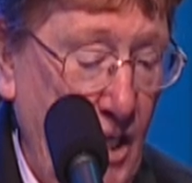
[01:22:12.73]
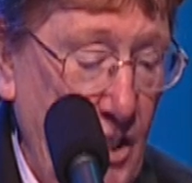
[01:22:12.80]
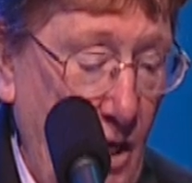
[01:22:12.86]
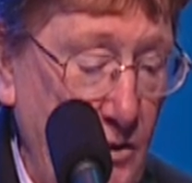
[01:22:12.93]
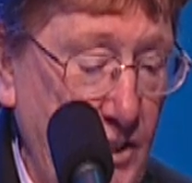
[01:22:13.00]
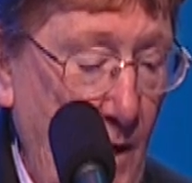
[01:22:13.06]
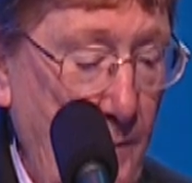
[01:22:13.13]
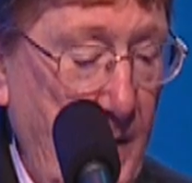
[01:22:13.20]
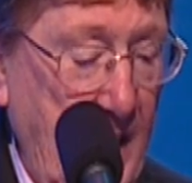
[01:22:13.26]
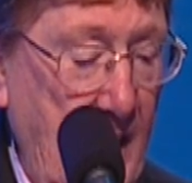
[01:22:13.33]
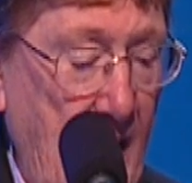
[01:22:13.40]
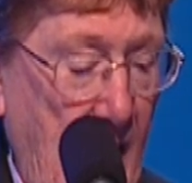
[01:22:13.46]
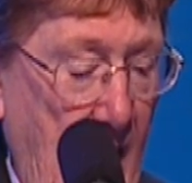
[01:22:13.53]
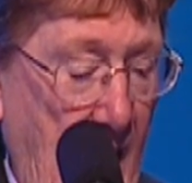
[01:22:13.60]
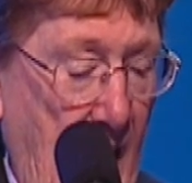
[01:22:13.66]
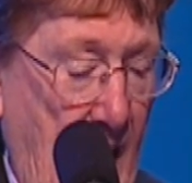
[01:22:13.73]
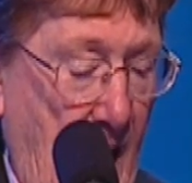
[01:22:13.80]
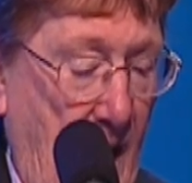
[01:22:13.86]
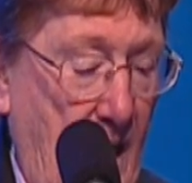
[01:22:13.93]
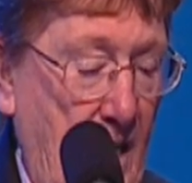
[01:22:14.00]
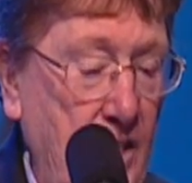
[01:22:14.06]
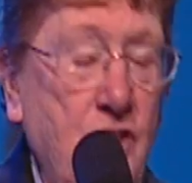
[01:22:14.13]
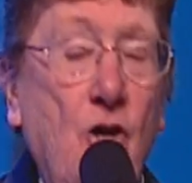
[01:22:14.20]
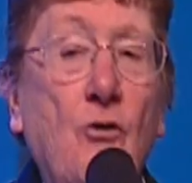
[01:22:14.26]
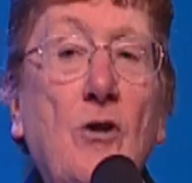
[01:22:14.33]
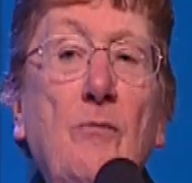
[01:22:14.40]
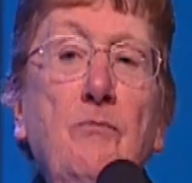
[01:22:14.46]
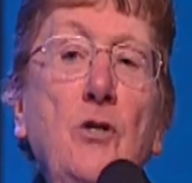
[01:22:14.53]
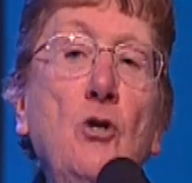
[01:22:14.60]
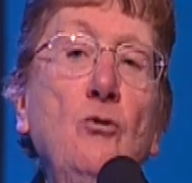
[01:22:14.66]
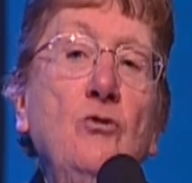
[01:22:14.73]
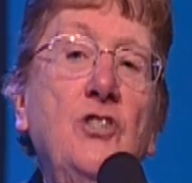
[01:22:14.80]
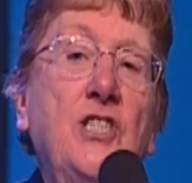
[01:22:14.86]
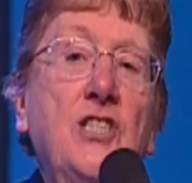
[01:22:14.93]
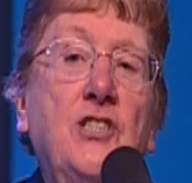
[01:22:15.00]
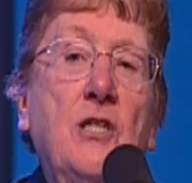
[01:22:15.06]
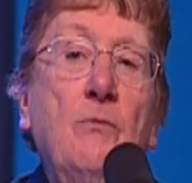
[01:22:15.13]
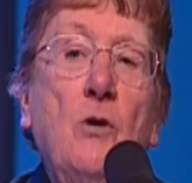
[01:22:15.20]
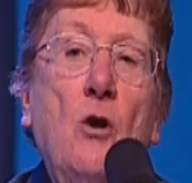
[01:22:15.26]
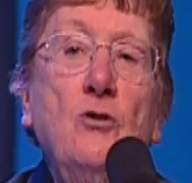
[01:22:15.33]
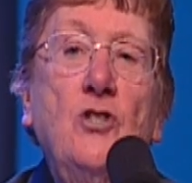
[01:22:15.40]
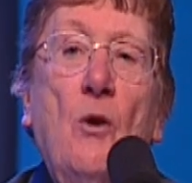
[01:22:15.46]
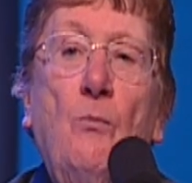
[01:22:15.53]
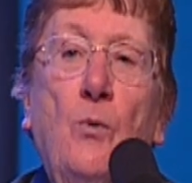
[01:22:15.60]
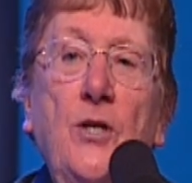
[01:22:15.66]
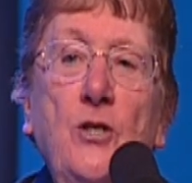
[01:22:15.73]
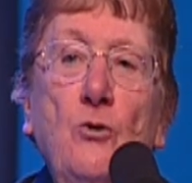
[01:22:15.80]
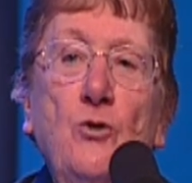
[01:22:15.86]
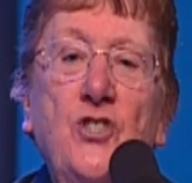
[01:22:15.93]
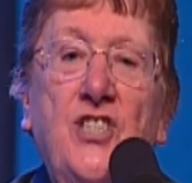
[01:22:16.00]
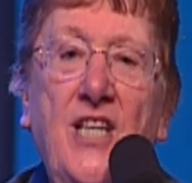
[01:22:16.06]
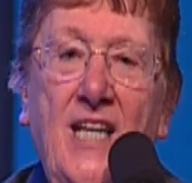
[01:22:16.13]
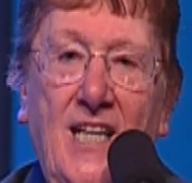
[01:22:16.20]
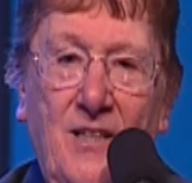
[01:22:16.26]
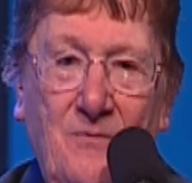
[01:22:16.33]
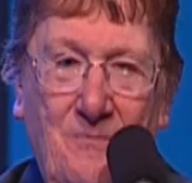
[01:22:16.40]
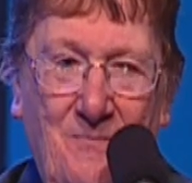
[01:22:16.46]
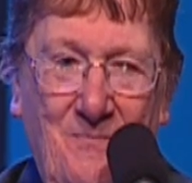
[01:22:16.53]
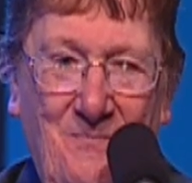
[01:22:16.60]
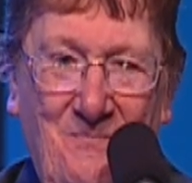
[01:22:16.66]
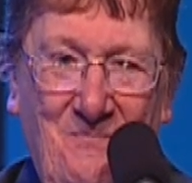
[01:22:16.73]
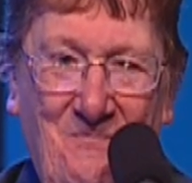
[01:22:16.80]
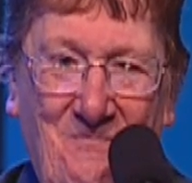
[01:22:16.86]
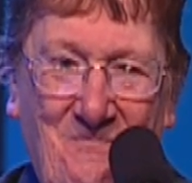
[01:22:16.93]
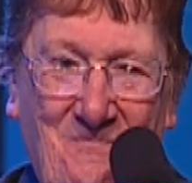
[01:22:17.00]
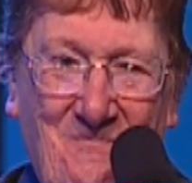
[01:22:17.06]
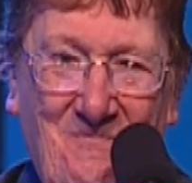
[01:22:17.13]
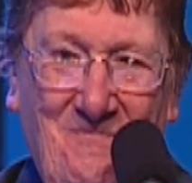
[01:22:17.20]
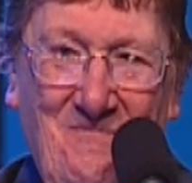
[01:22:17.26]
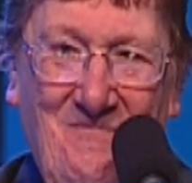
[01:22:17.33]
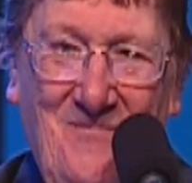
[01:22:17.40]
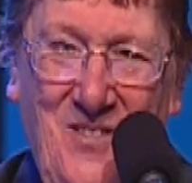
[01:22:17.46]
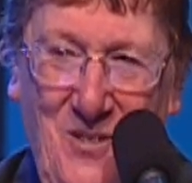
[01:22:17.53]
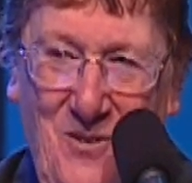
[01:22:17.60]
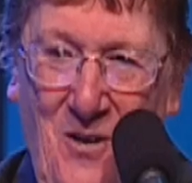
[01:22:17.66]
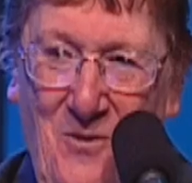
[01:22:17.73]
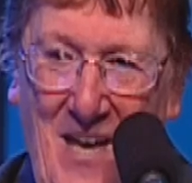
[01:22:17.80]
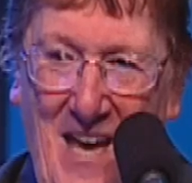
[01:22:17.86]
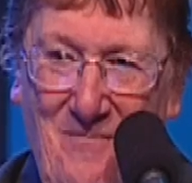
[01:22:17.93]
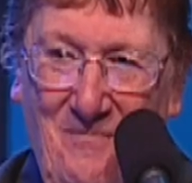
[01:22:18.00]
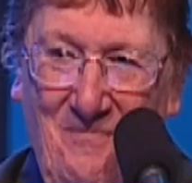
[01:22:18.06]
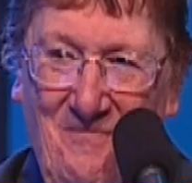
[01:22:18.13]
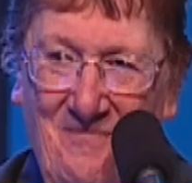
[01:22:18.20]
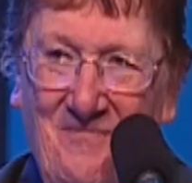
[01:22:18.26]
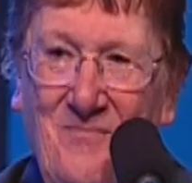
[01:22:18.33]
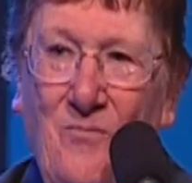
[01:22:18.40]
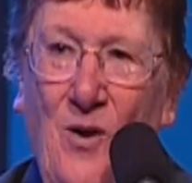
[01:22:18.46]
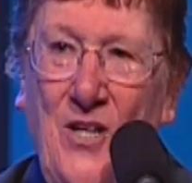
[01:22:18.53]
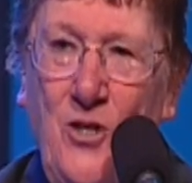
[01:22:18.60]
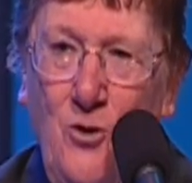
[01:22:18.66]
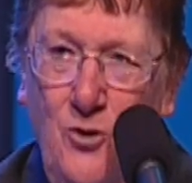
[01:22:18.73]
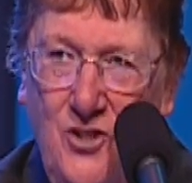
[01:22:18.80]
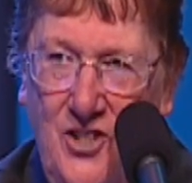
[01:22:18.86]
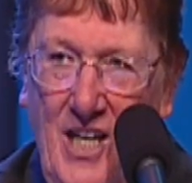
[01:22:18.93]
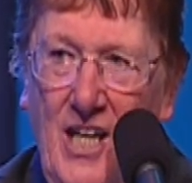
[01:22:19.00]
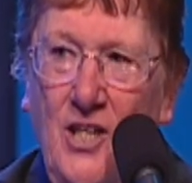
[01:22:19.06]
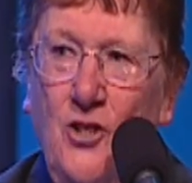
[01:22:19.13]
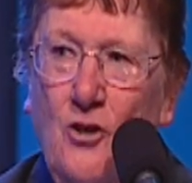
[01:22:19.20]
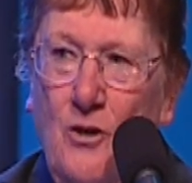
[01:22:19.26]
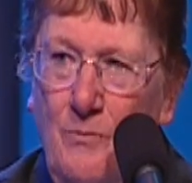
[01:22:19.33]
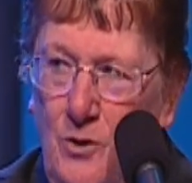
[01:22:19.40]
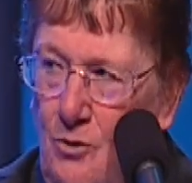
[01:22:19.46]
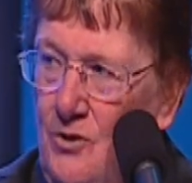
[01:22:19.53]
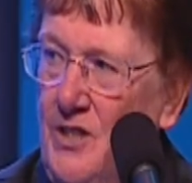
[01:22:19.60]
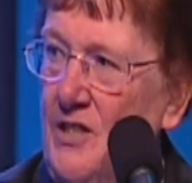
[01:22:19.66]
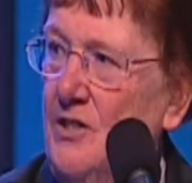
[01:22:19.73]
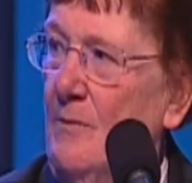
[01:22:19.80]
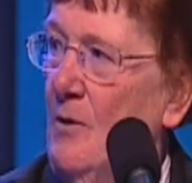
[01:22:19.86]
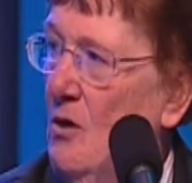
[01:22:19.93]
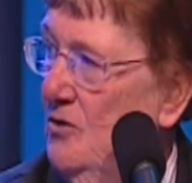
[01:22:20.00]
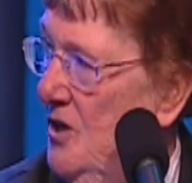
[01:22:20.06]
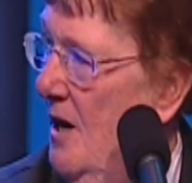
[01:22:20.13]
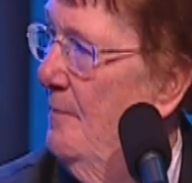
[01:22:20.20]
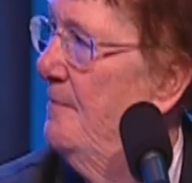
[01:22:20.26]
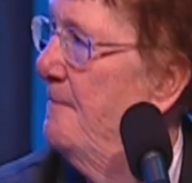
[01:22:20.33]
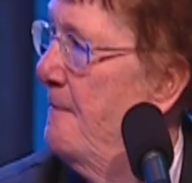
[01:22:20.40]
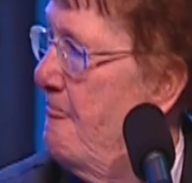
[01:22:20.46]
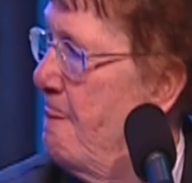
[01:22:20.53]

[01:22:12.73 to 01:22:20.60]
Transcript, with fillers: You know something? Your immune system goes up when you sing. Do you know that? When you sing, your immune system goes up.